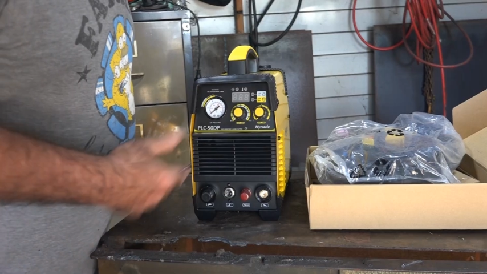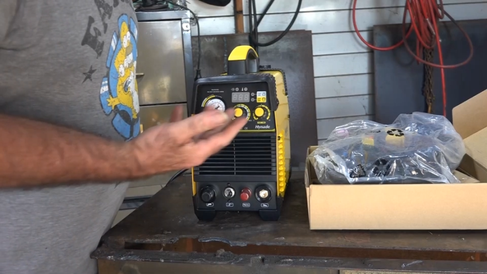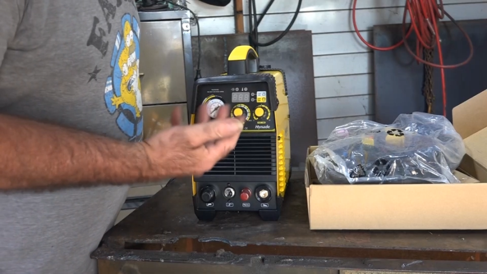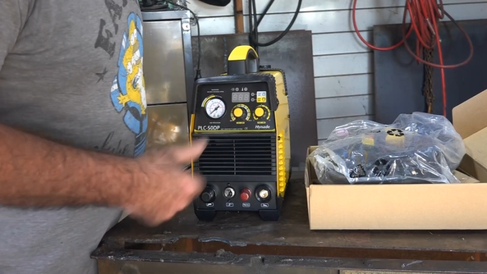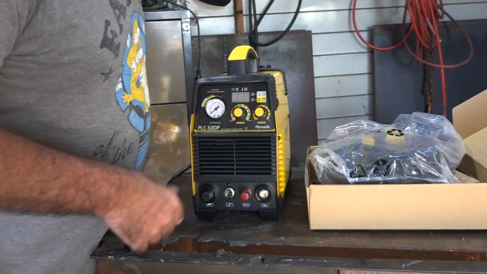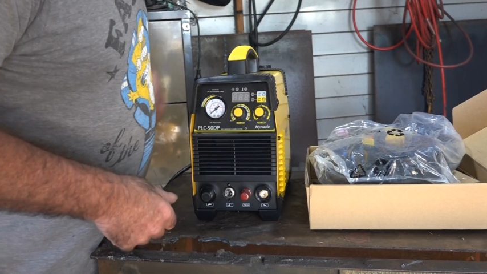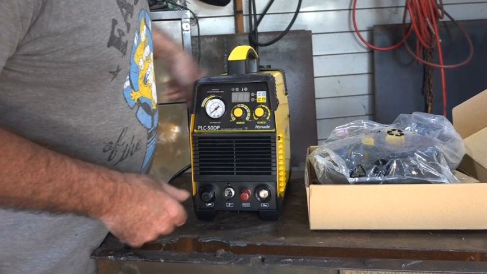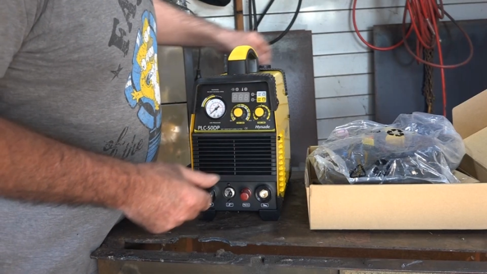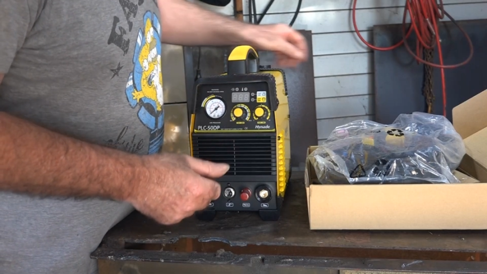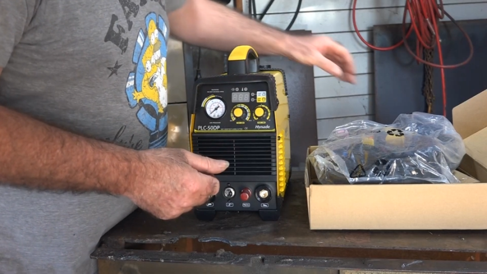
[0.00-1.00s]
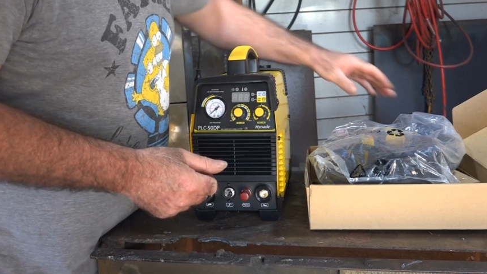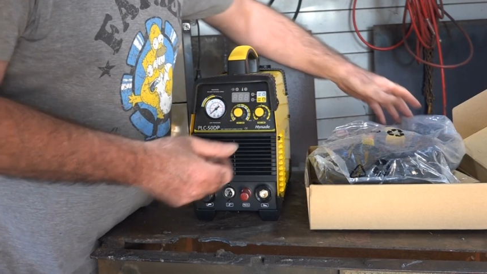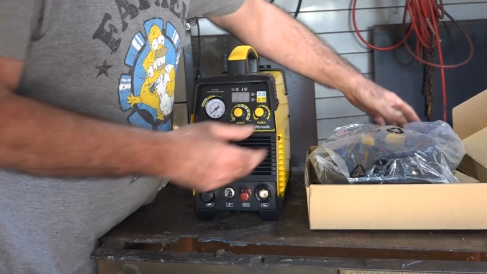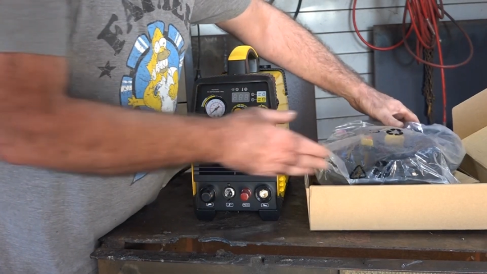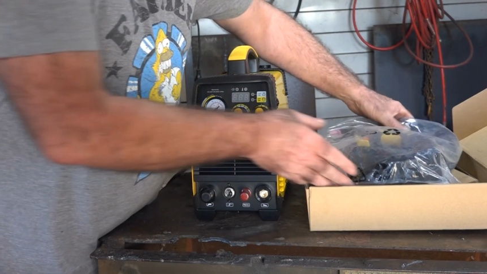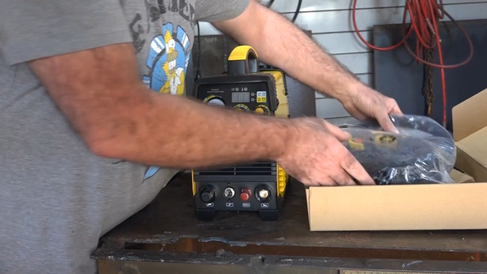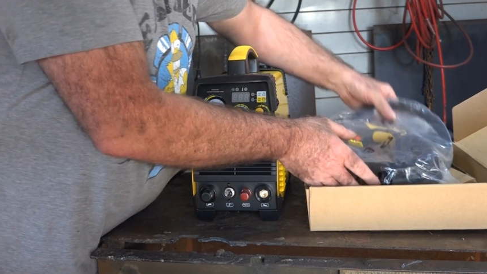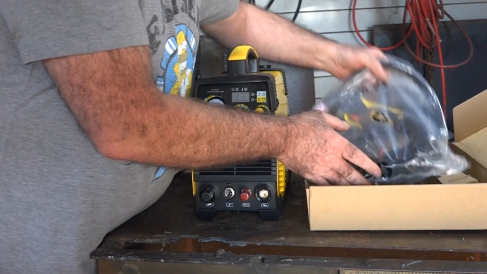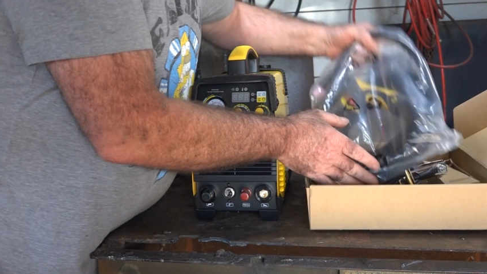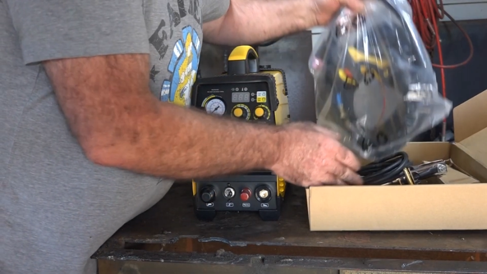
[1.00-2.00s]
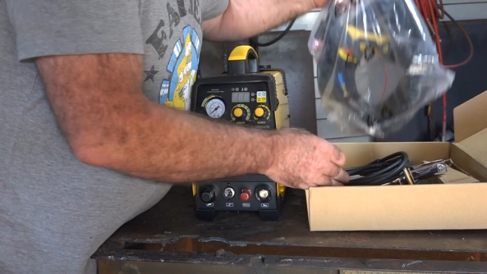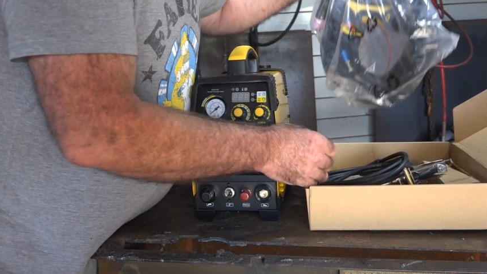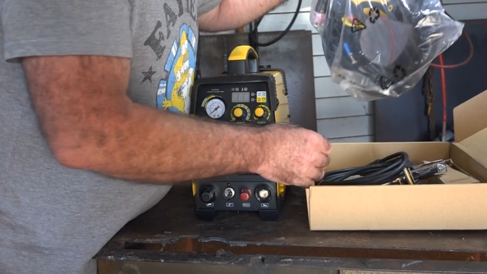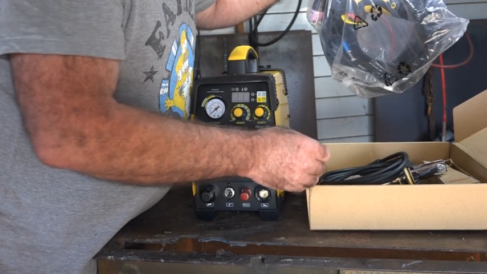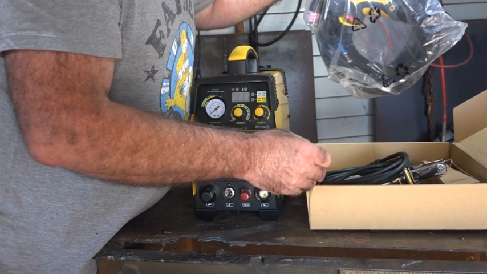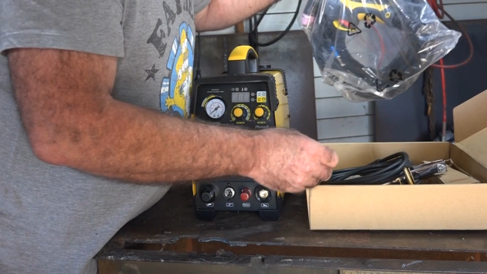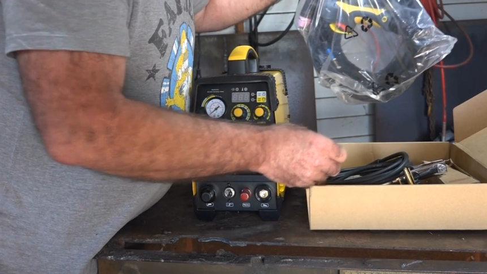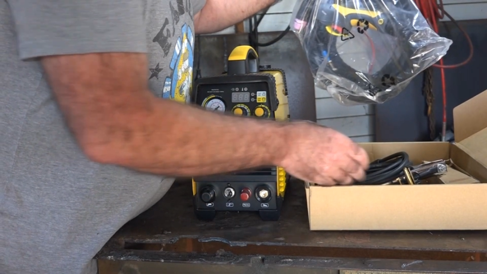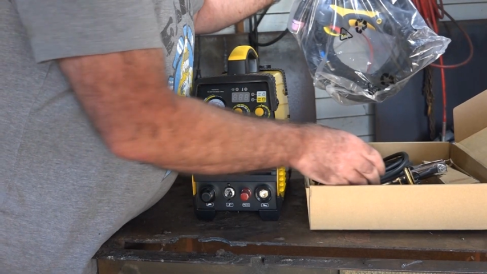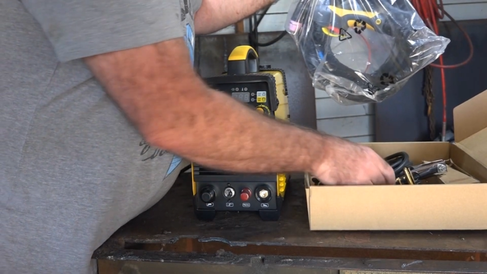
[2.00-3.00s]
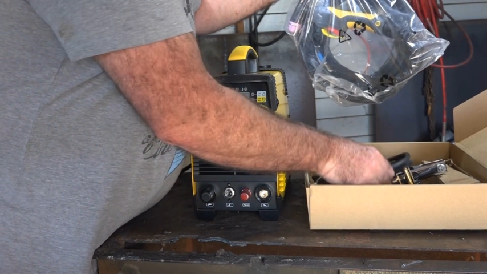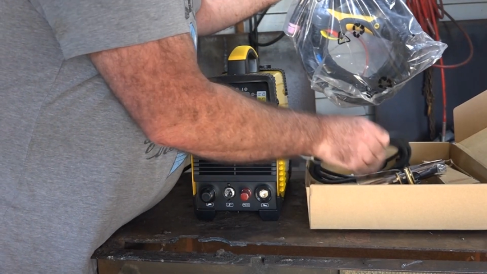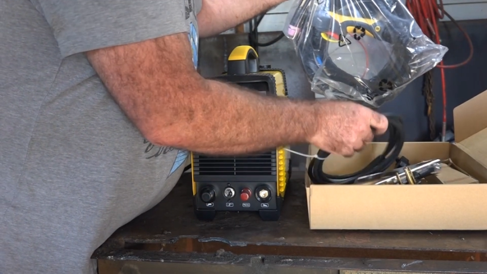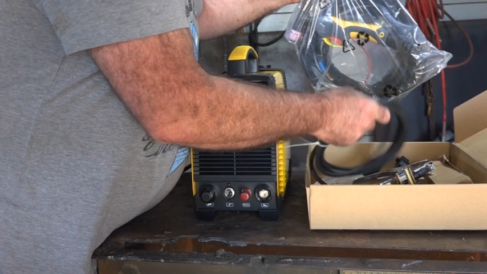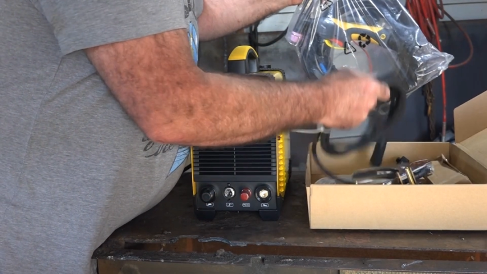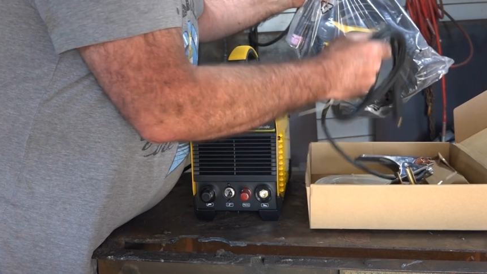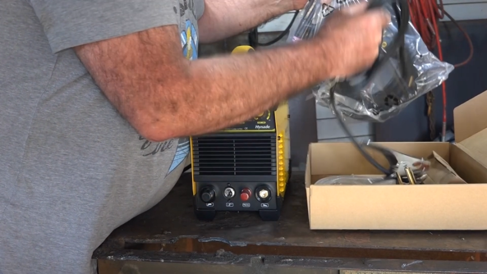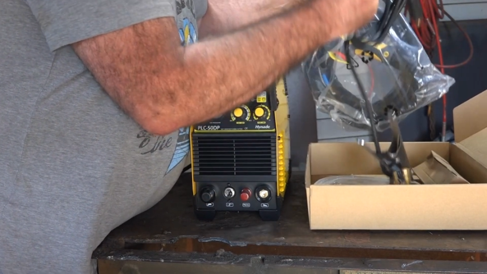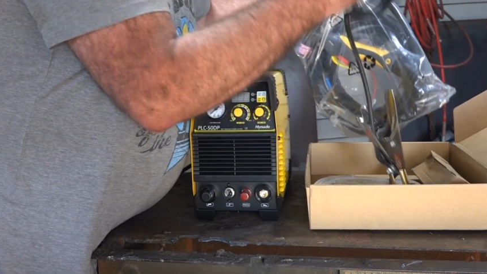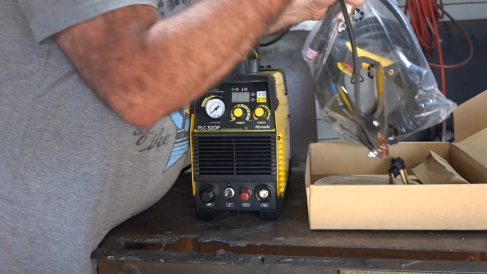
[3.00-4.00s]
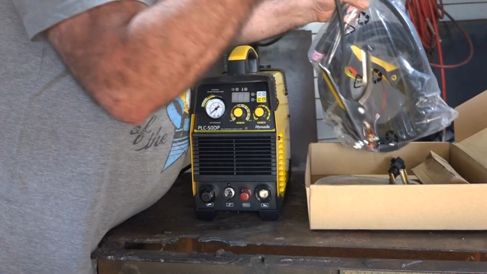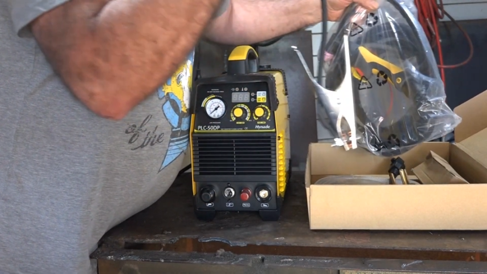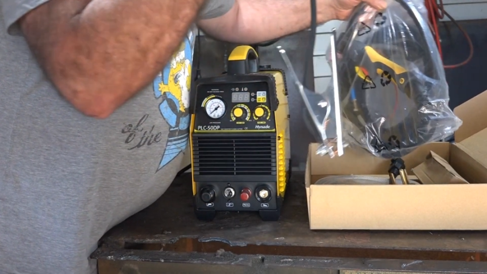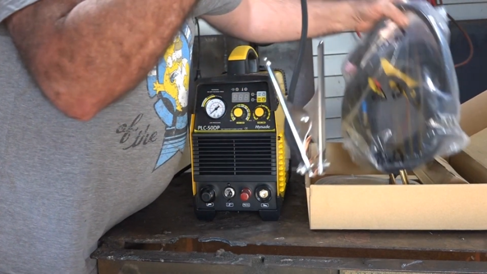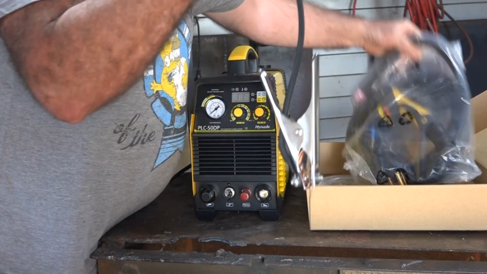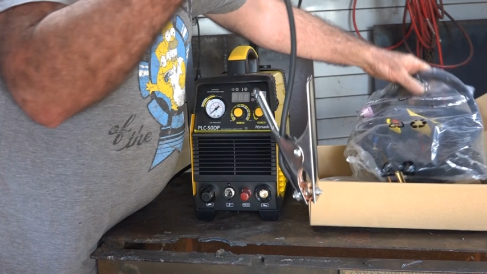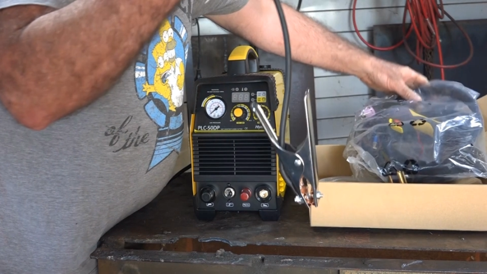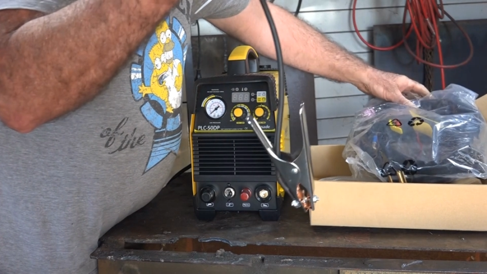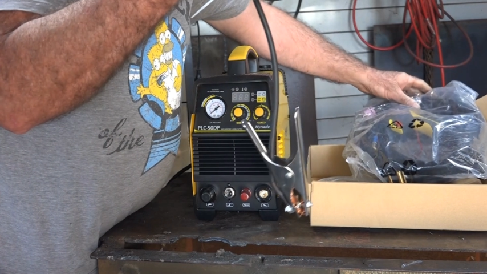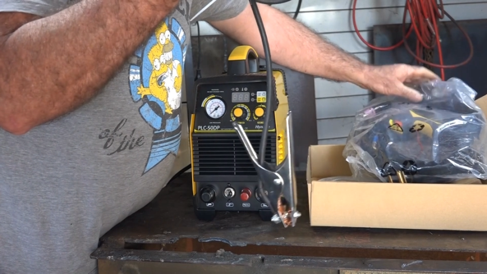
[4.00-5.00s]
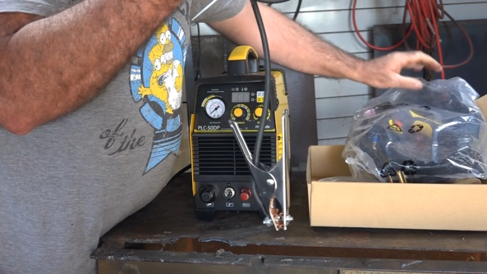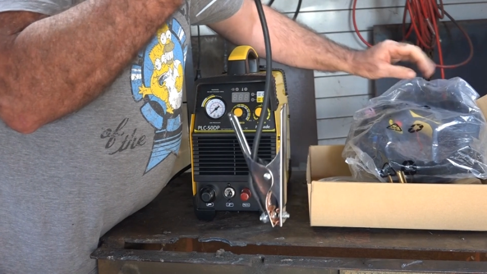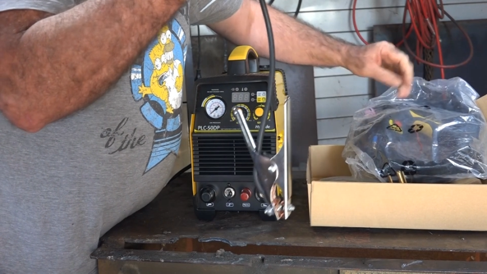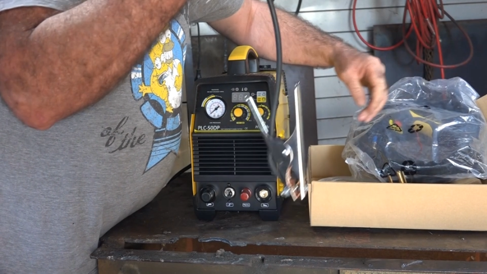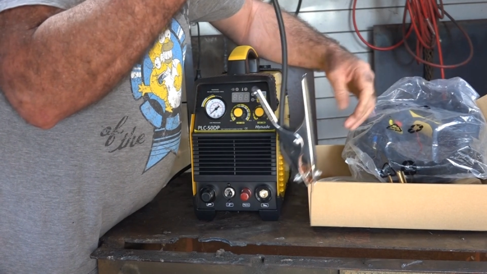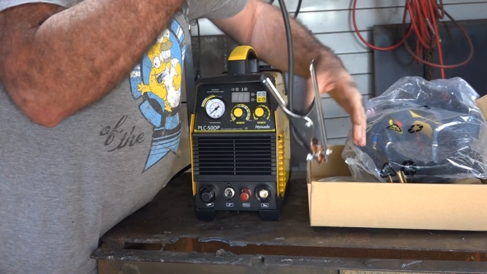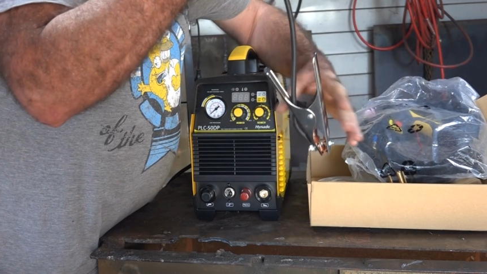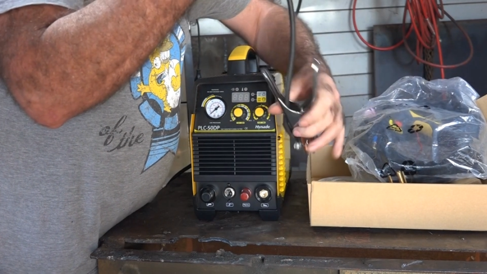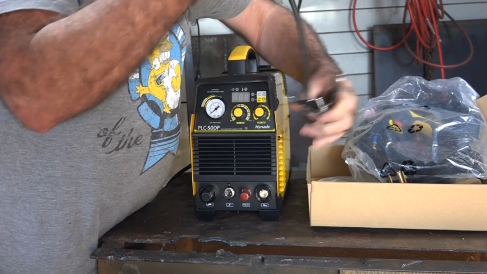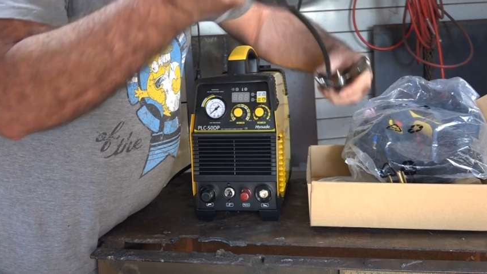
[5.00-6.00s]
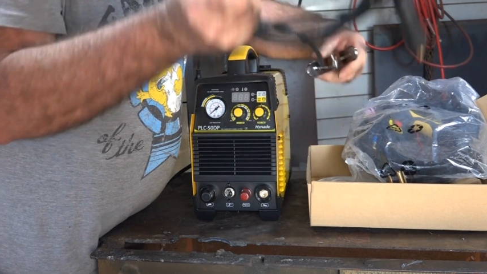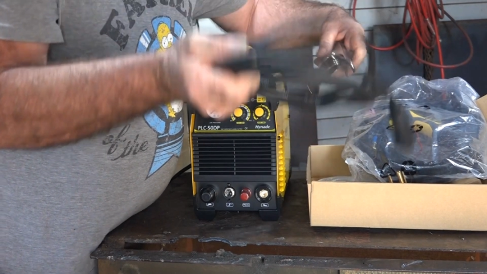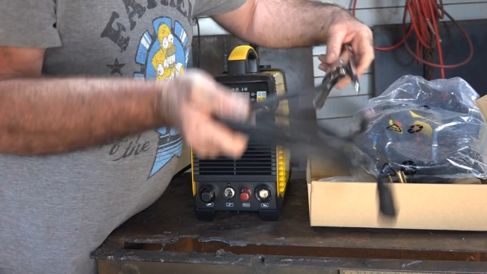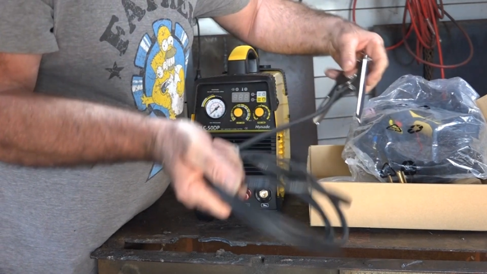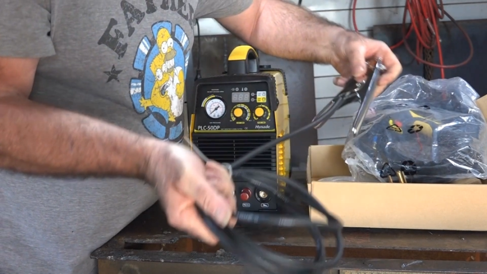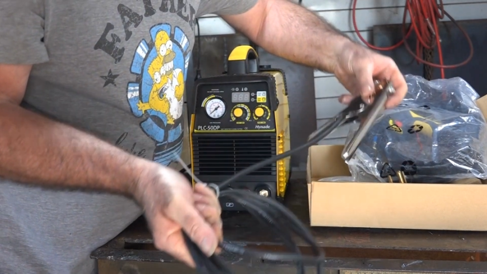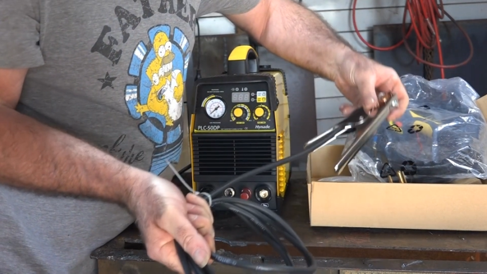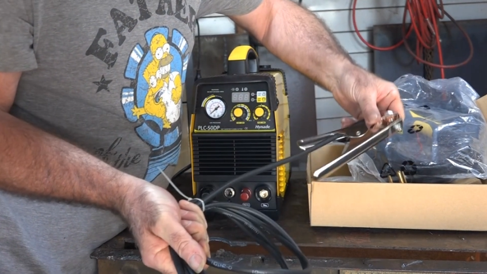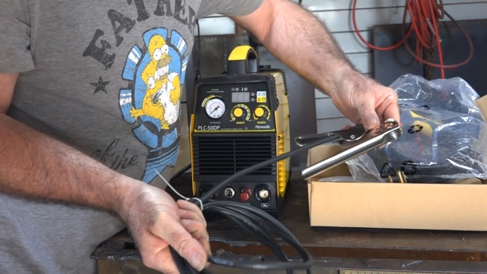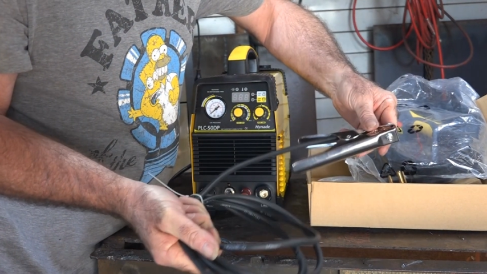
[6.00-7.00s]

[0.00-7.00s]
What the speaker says: Nobody's mouth can be seen.